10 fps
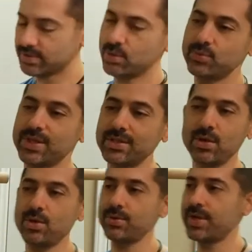So this
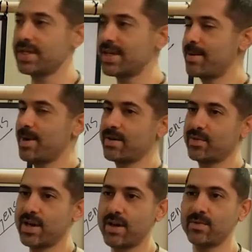whole thing came out of
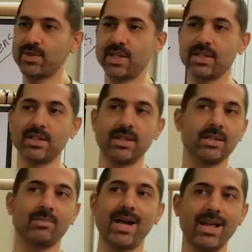a conversation in
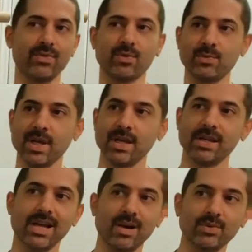the bathroom.
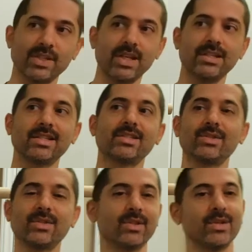The guy was
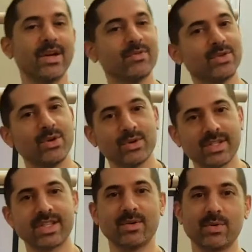saying, do you ever
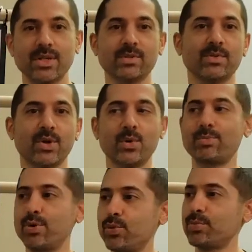notice that when you go
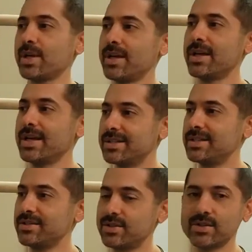poop, it's
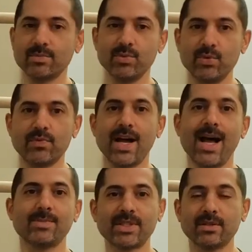easier to move?
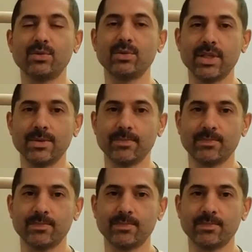Absolutely.